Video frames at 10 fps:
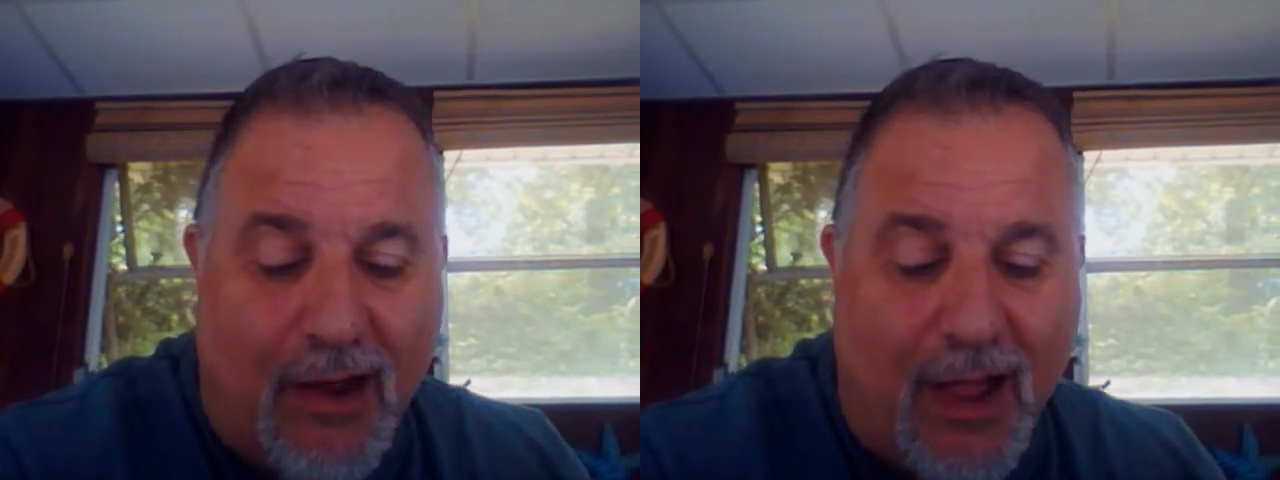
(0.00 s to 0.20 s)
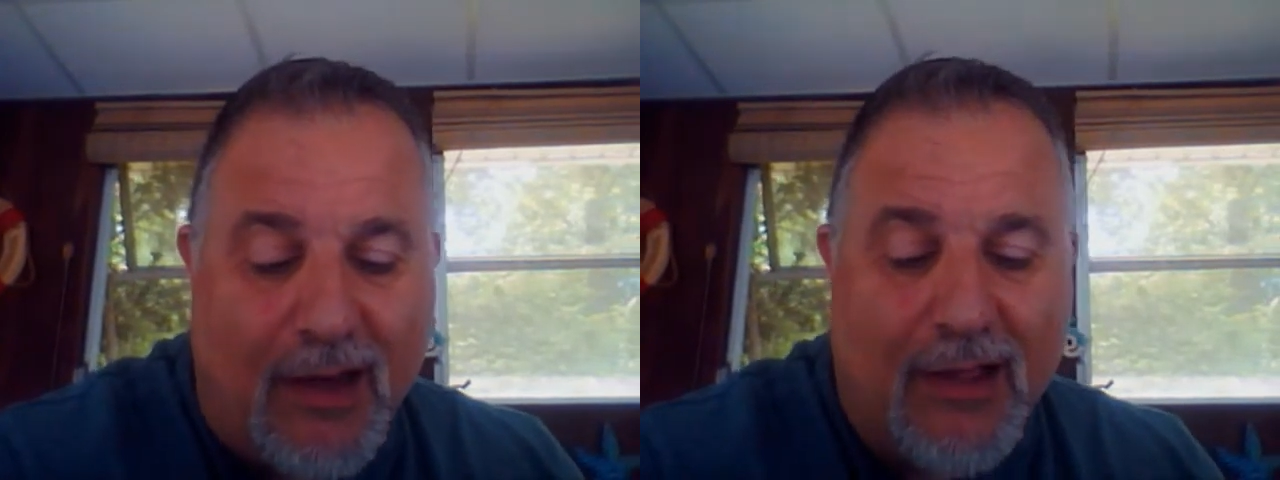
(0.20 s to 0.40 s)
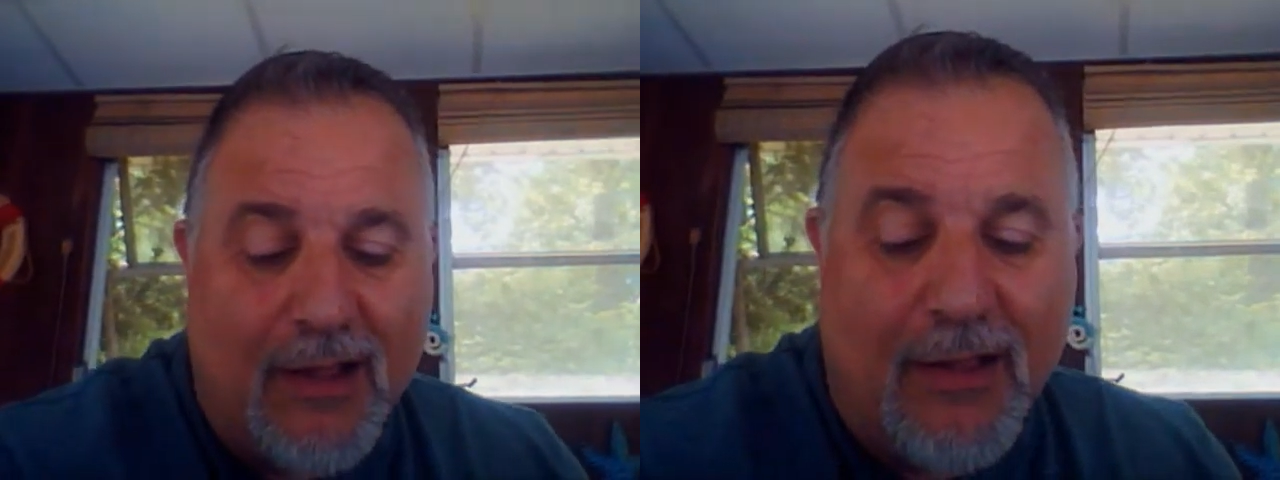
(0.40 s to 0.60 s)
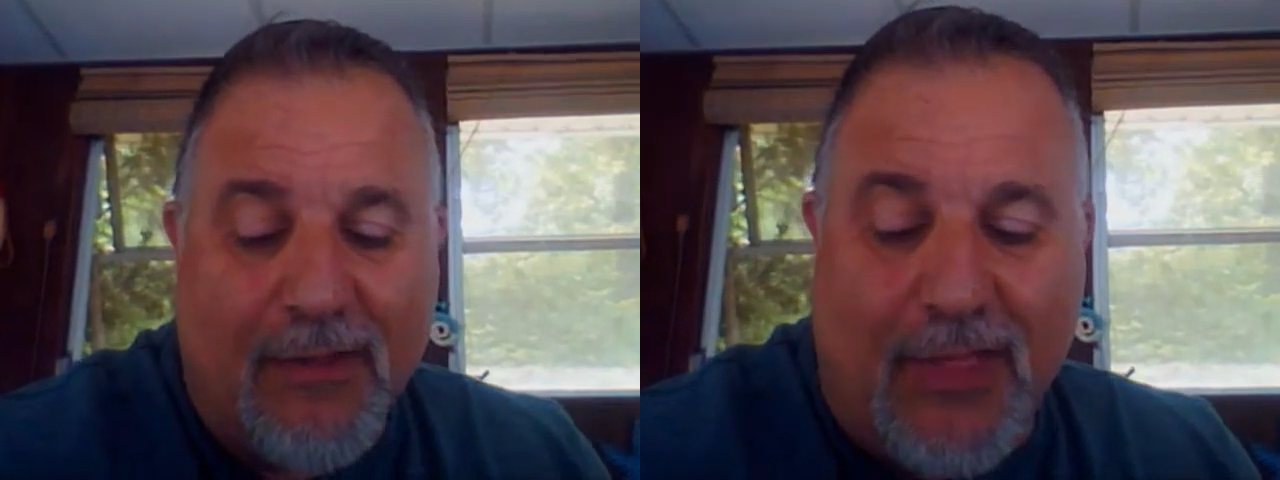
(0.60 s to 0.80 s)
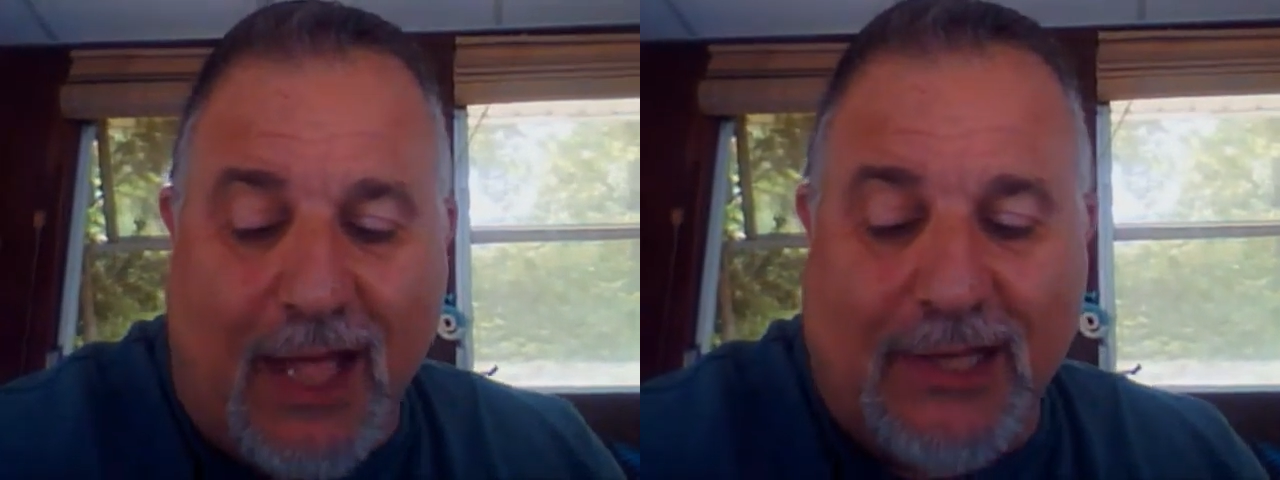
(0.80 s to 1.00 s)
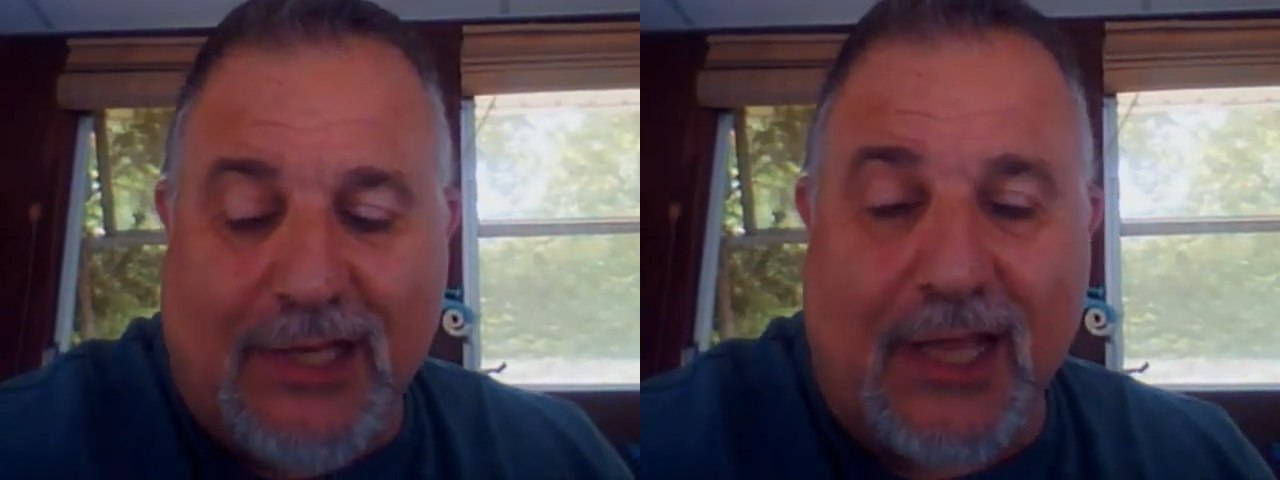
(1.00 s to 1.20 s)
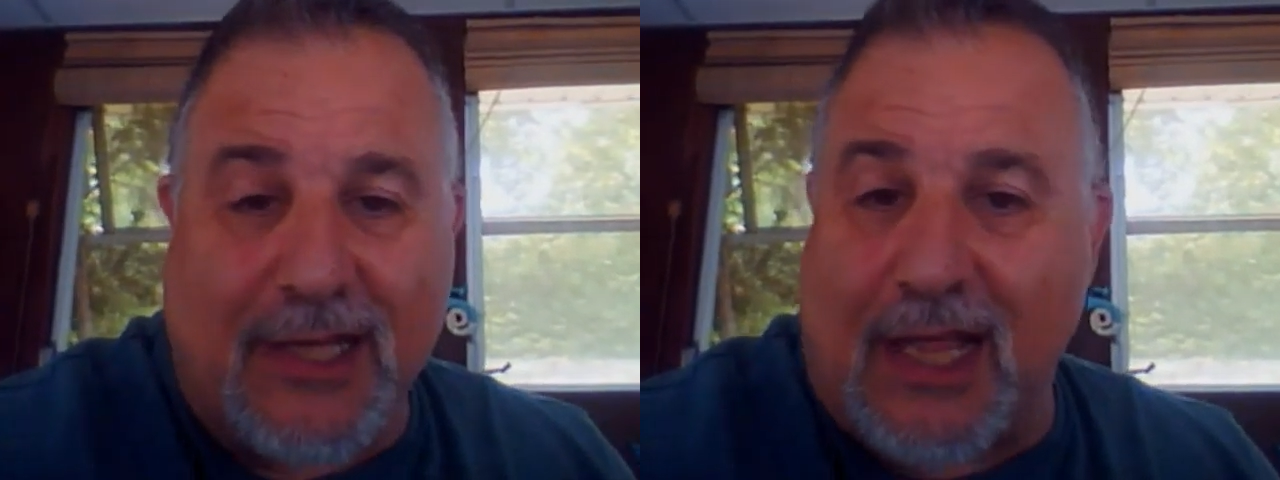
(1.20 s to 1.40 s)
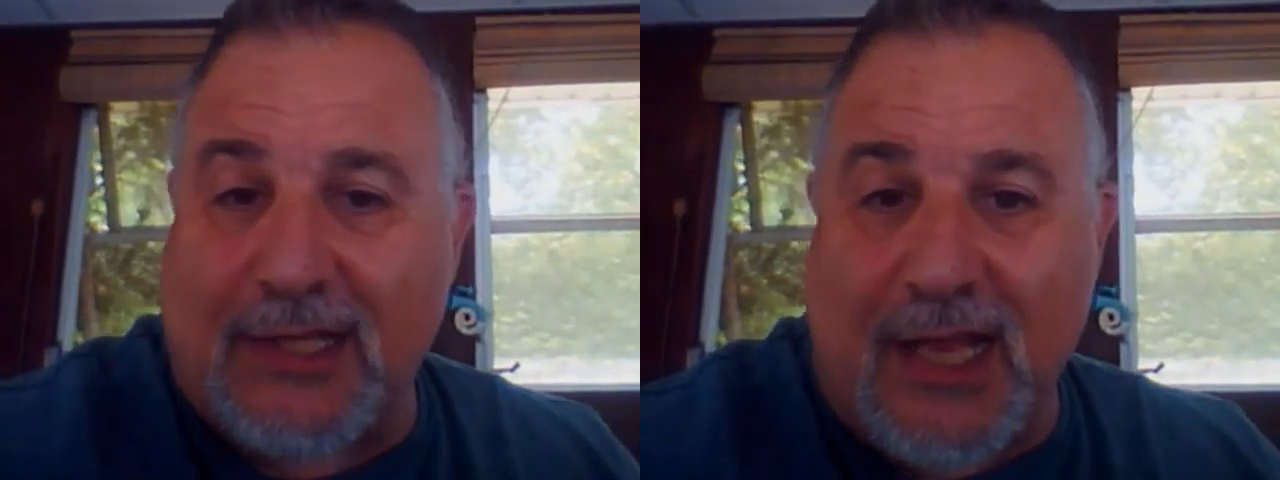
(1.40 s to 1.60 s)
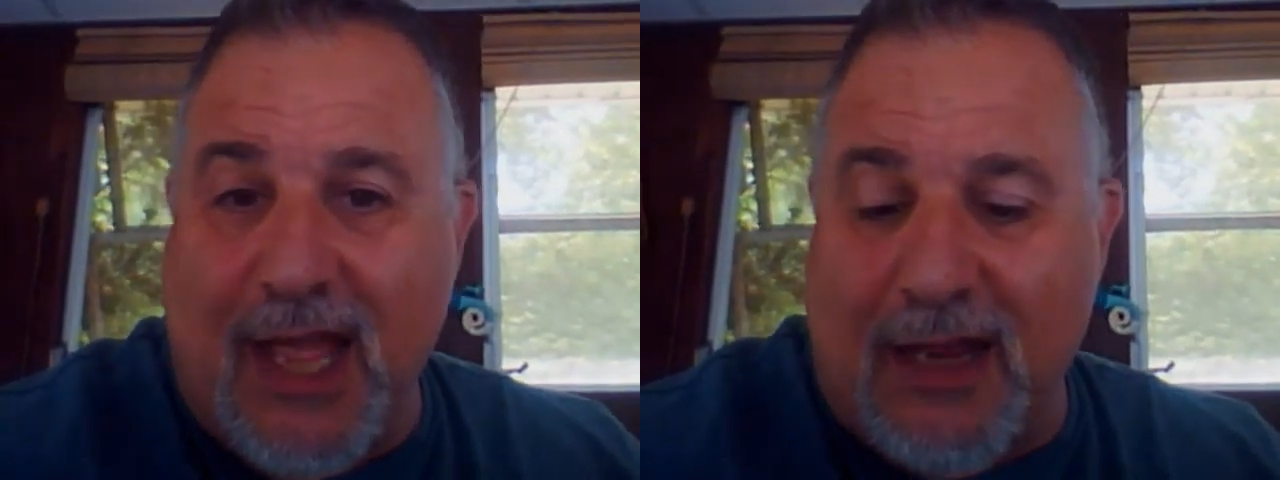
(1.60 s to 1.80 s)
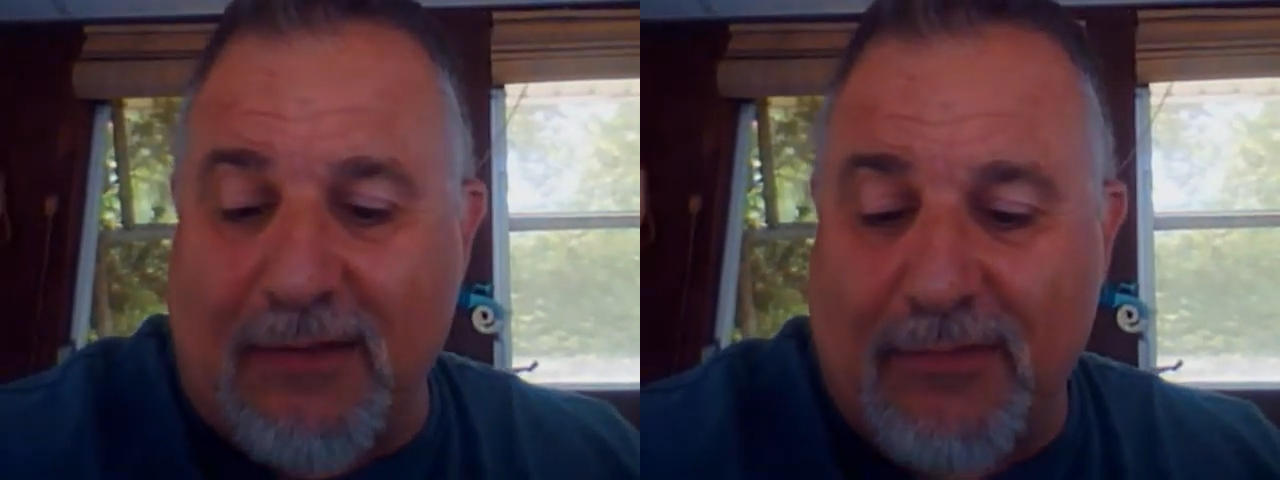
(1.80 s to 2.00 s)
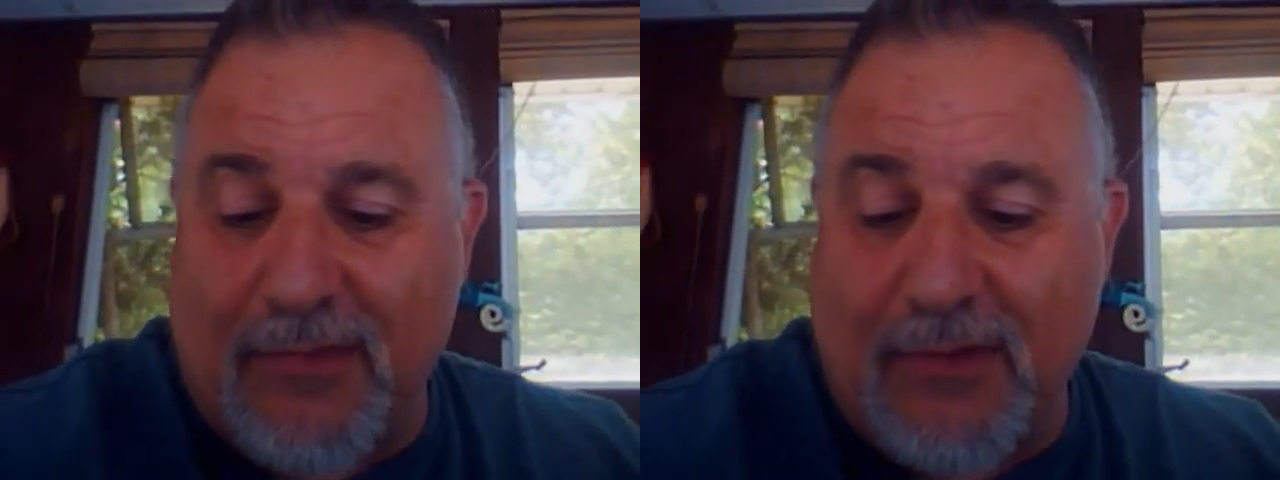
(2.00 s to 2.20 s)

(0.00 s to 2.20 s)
right? That's tonight.